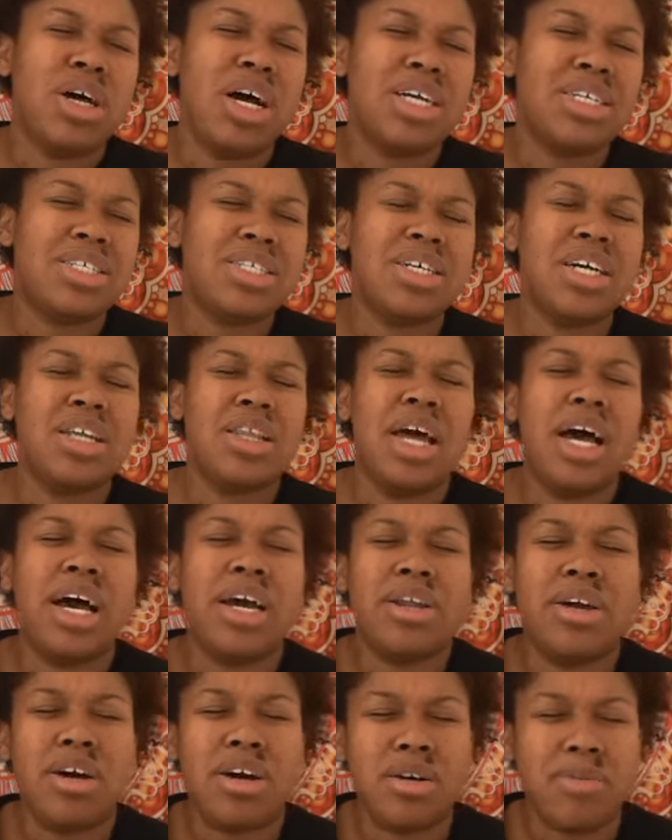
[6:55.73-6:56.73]
I said
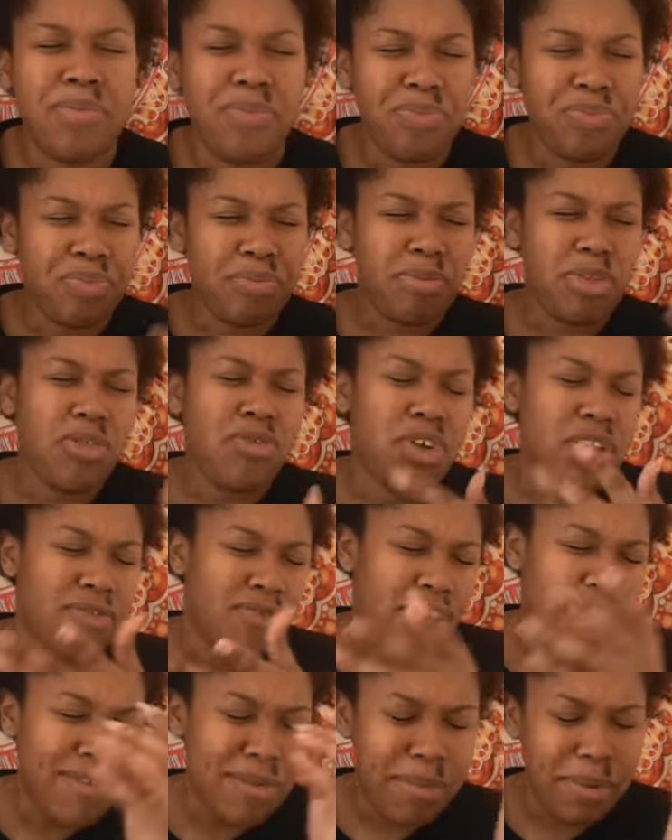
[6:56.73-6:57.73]
that um for the
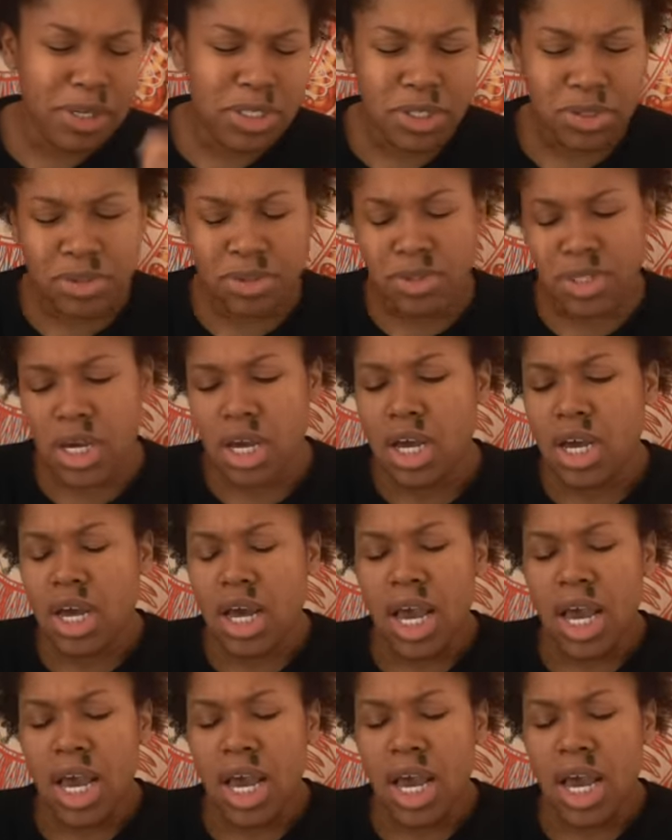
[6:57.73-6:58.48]
five of pentacles.